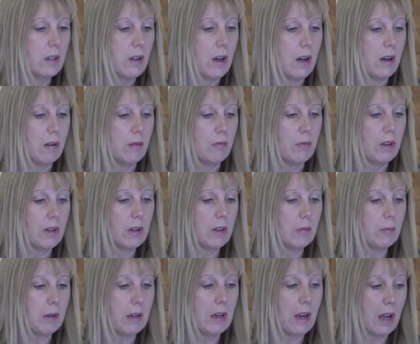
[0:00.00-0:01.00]
that
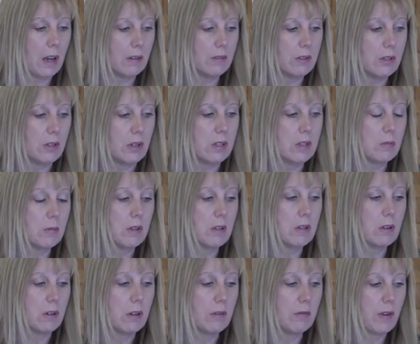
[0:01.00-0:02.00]
could be out of
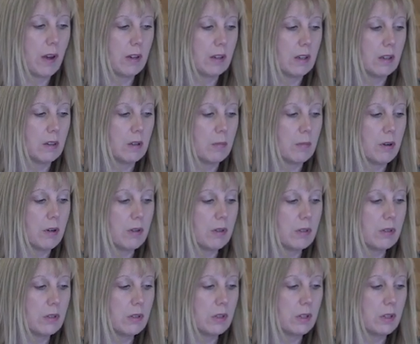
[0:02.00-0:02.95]
adjustment or affecting the person.